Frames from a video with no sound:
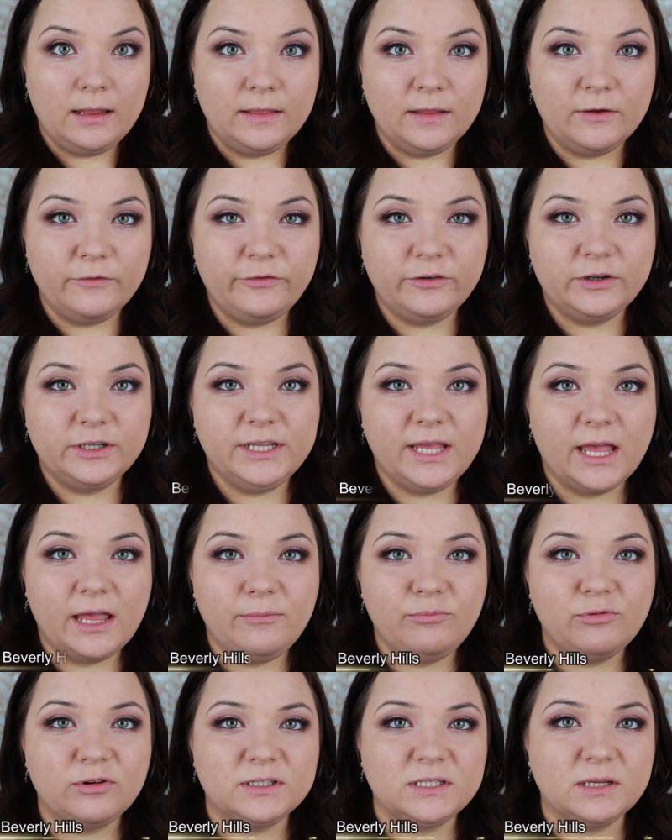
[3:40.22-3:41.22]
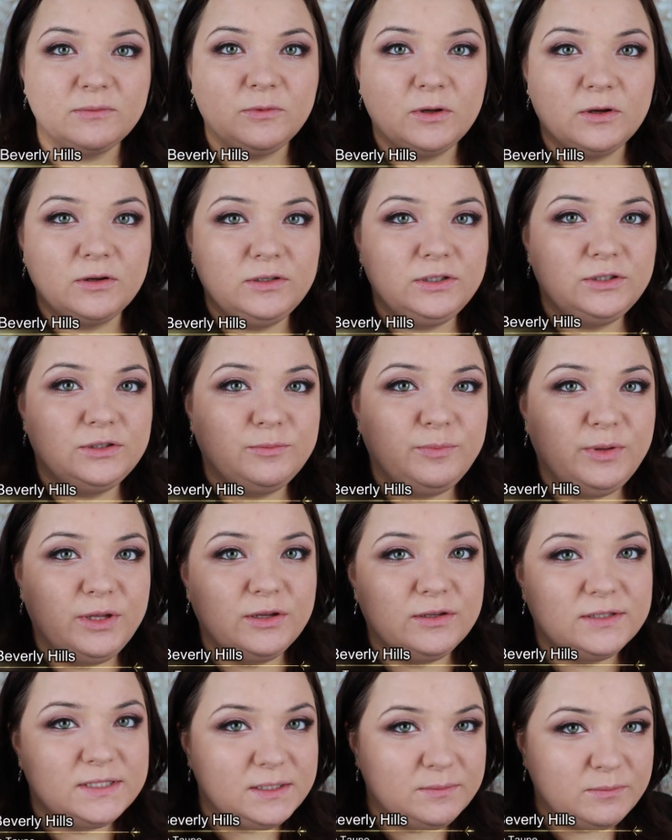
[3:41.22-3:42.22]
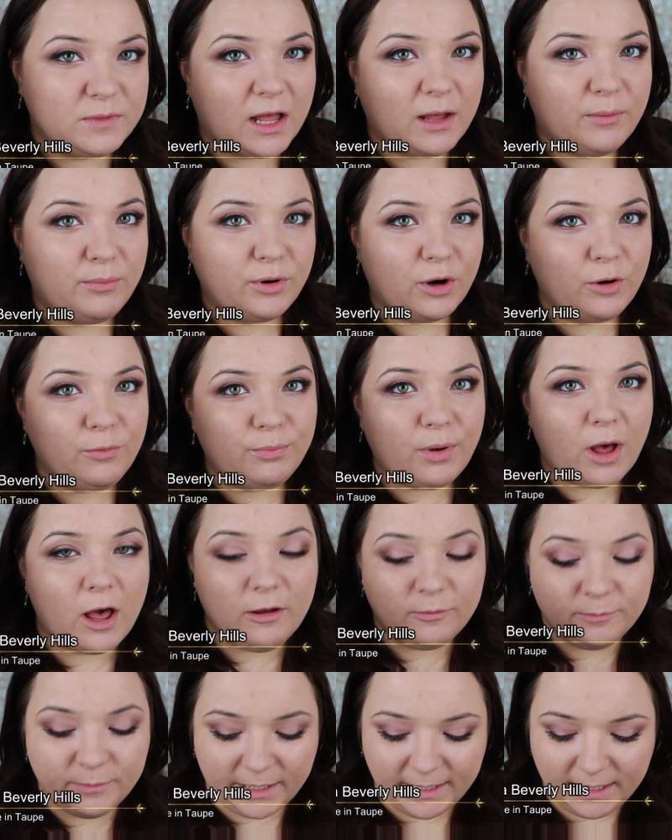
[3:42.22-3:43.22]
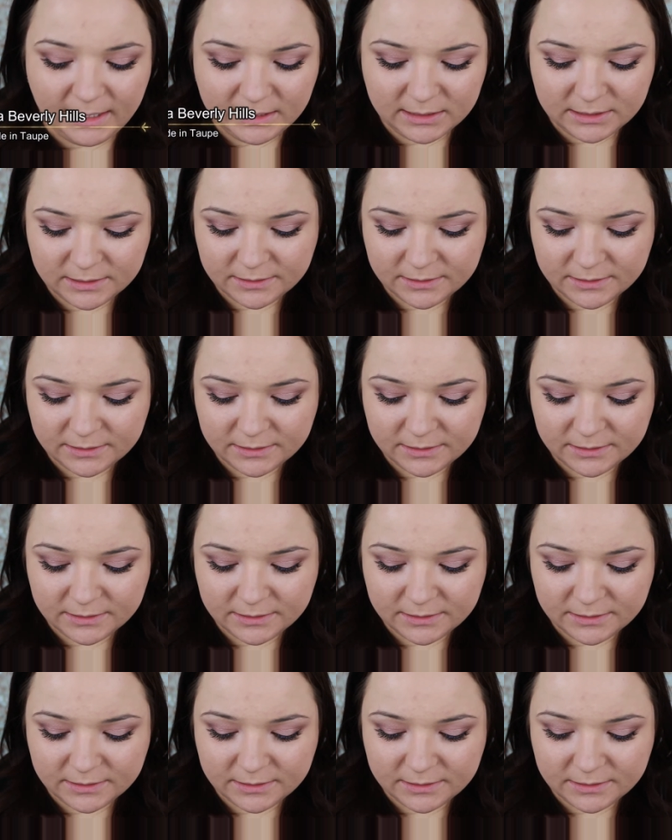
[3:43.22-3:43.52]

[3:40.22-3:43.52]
Now for the eyebrows I'm going to be using a brow pomade.